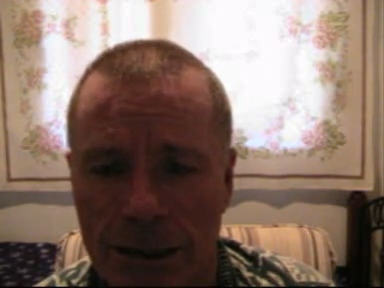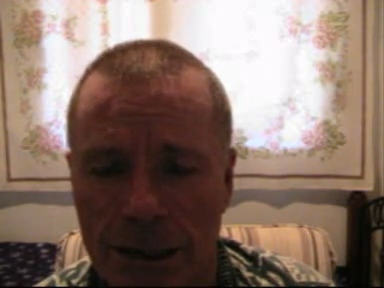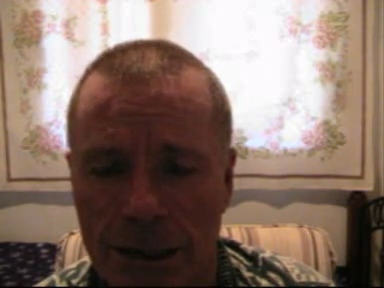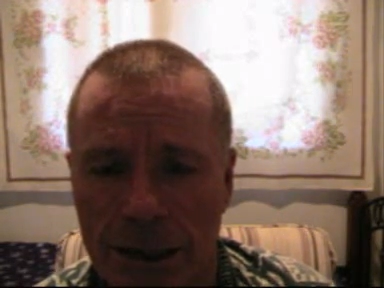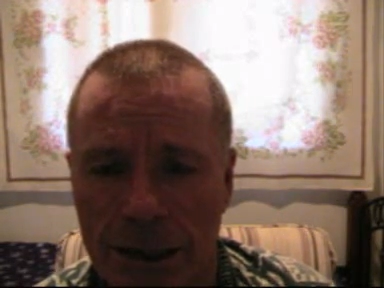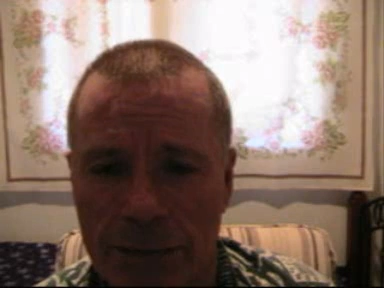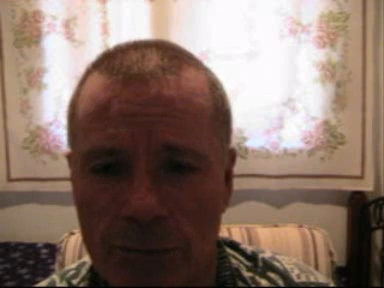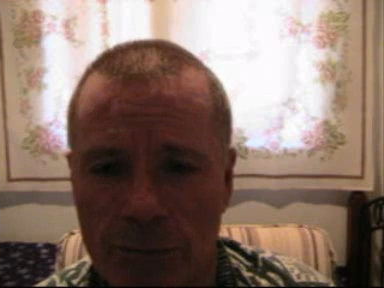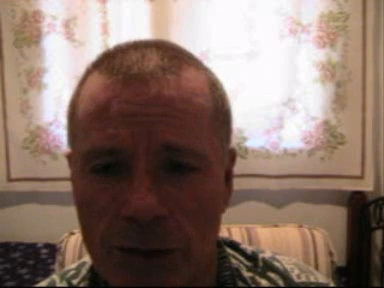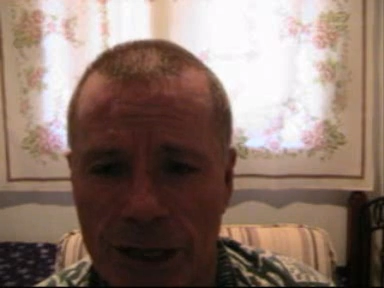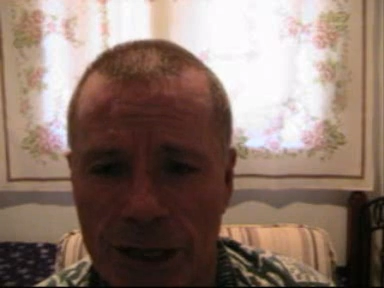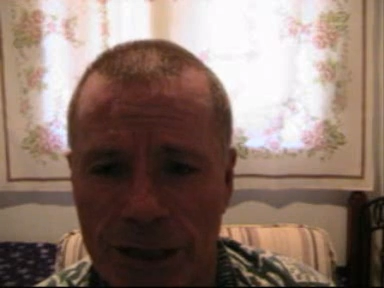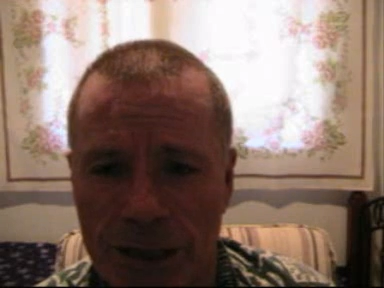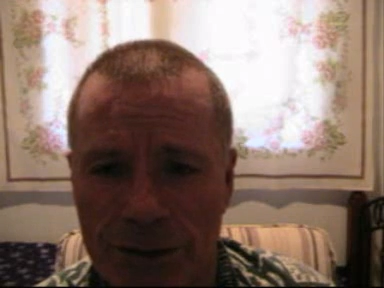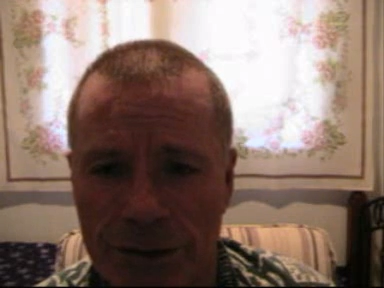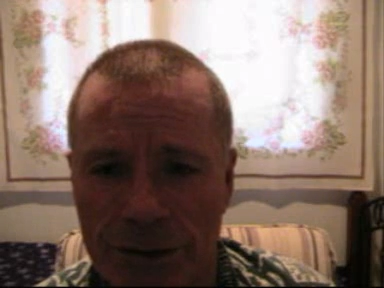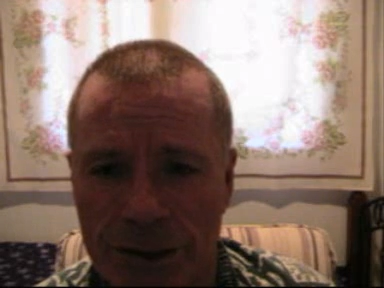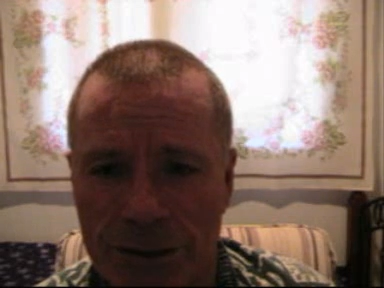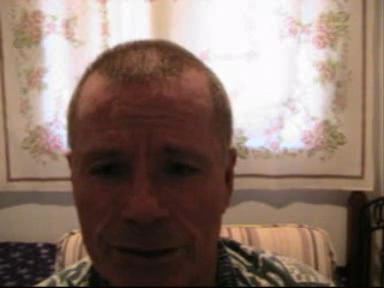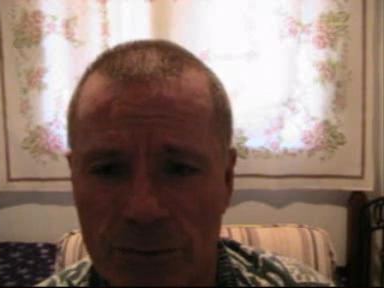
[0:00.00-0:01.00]
and breathe
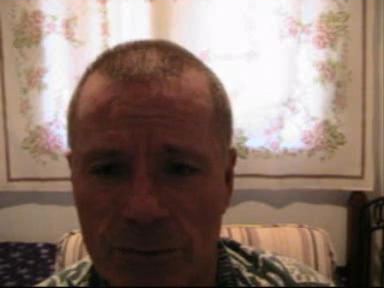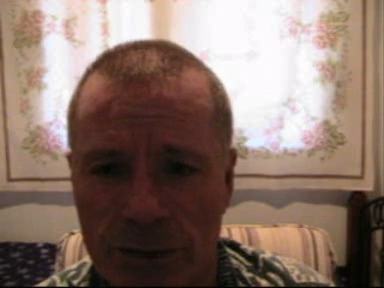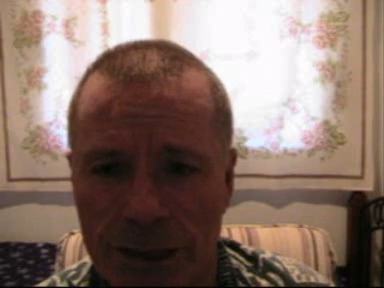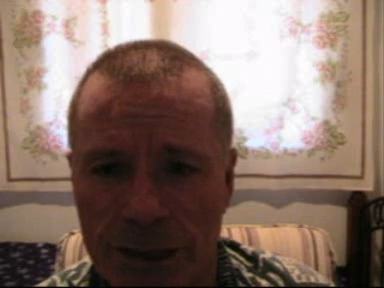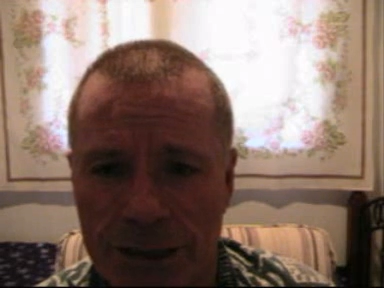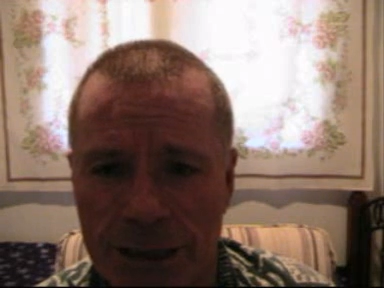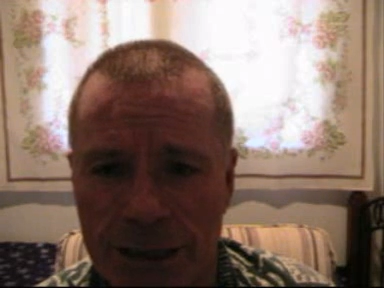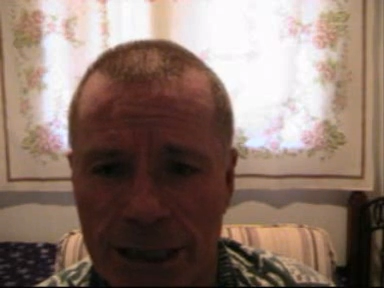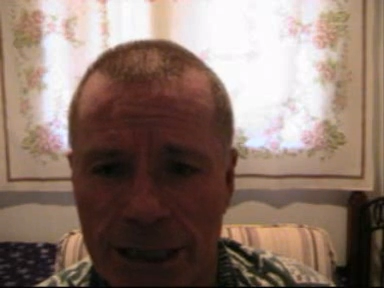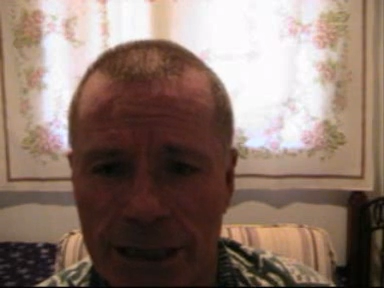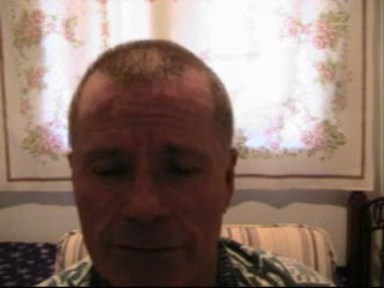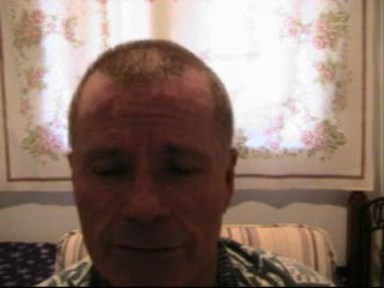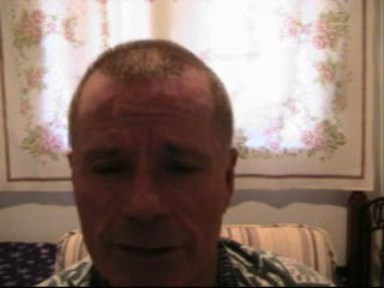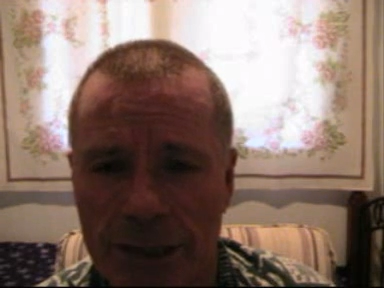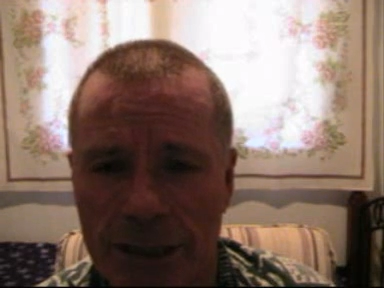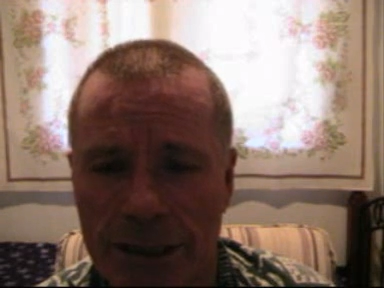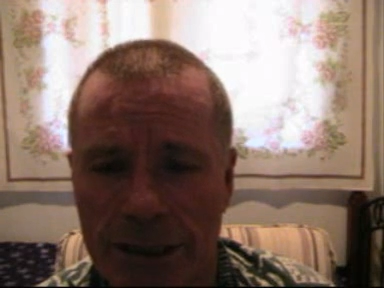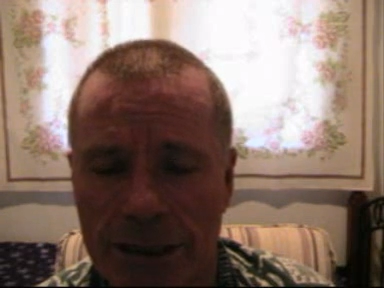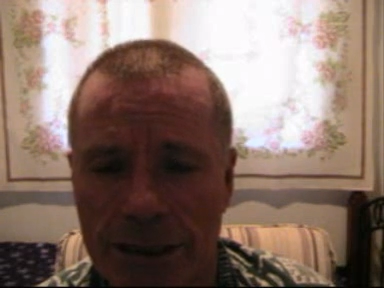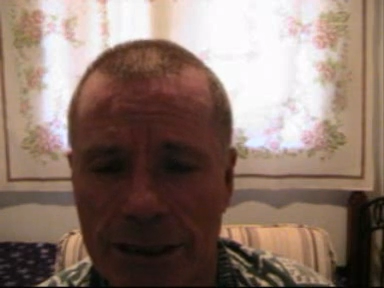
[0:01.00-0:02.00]
on this white
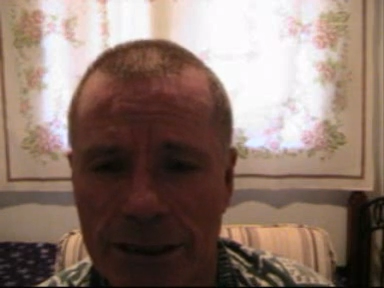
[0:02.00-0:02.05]
chakra